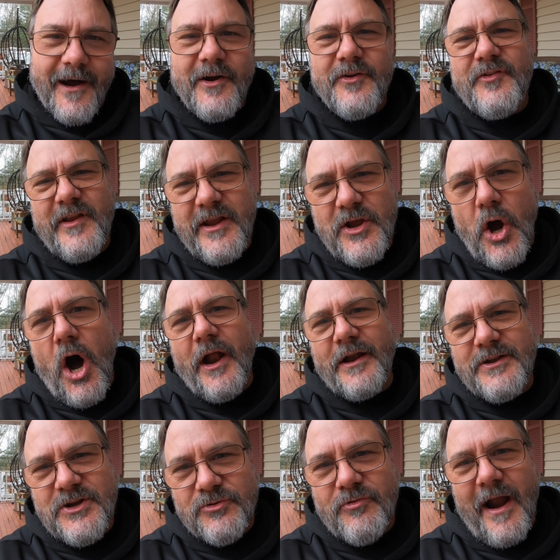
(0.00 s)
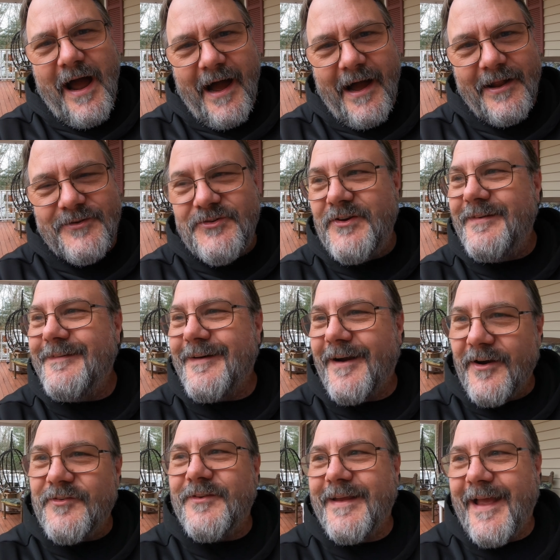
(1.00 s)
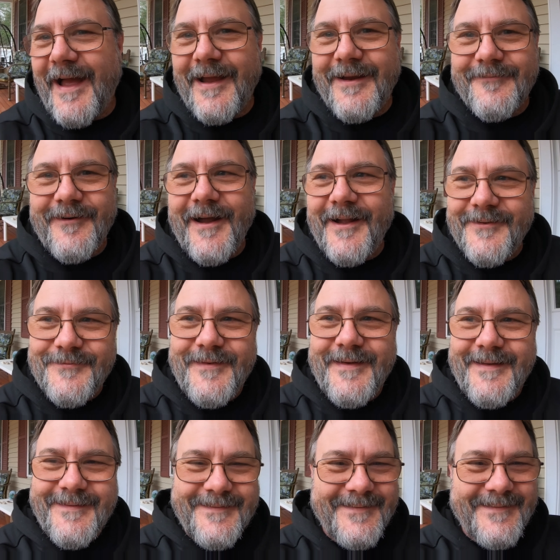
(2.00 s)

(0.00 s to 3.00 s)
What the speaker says: Garage. RC Guy Garage, man.